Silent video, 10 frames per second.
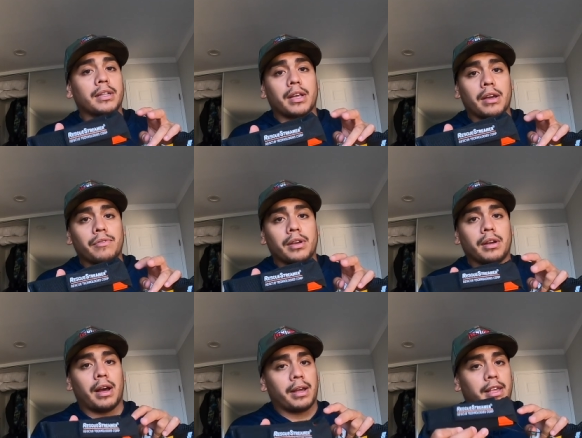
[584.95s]
not
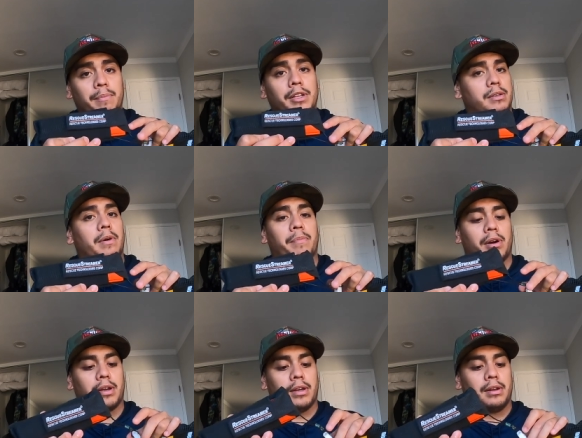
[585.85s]
diving, I keep this in my
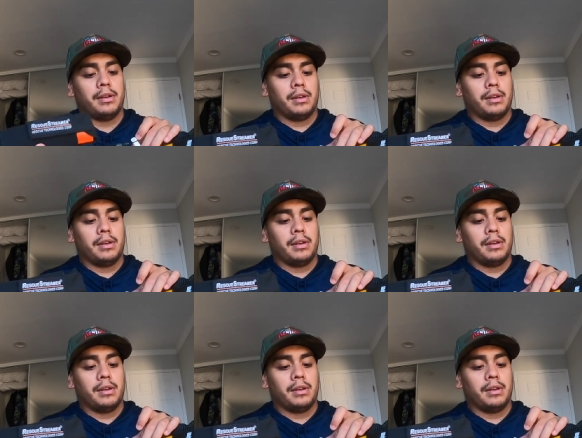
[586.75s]
pocket.